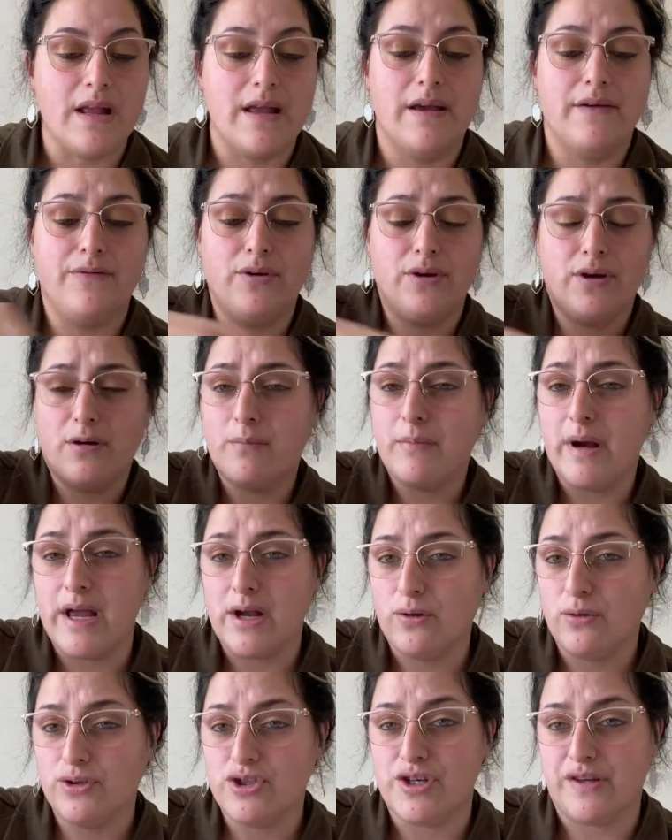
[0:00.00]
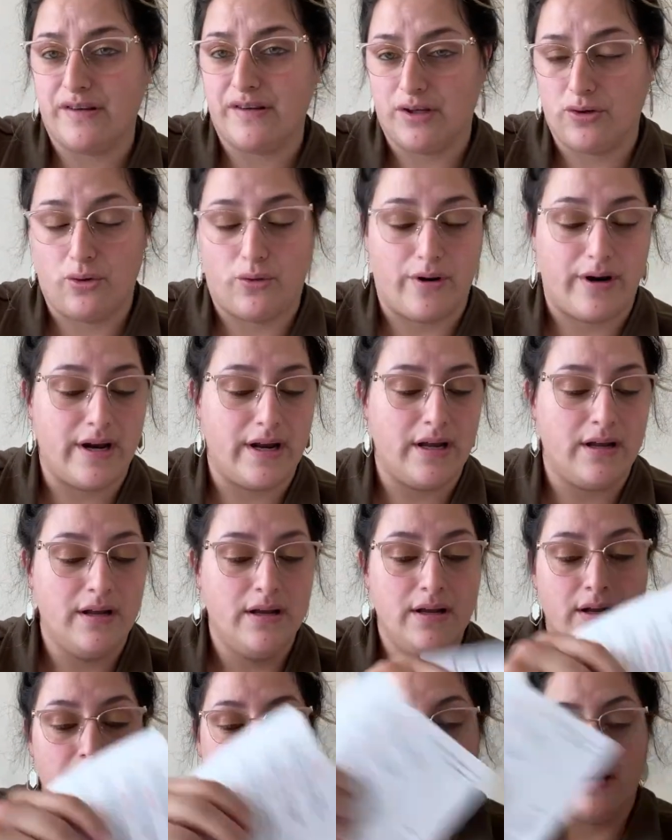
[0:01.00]
If you hear Michael, just ignore it.
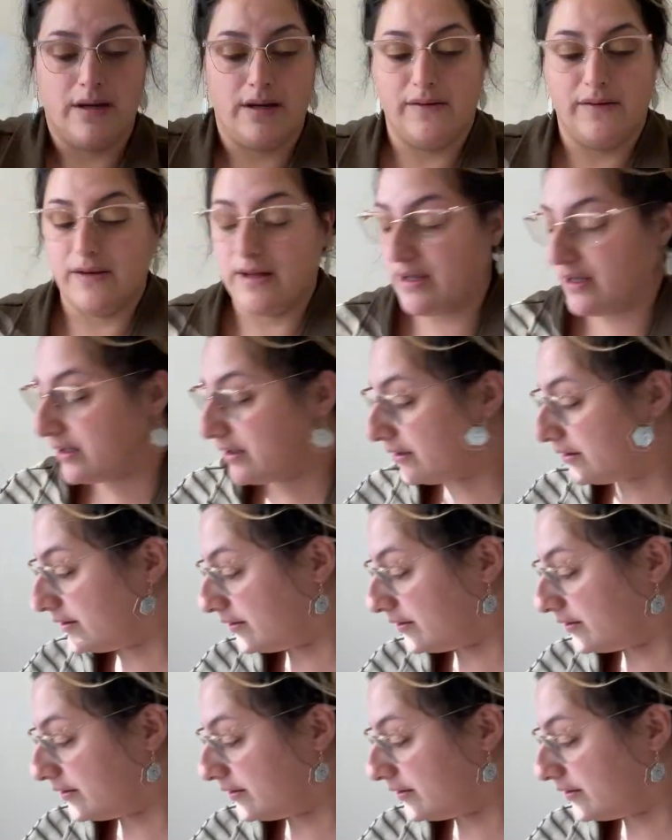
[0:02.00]
He's like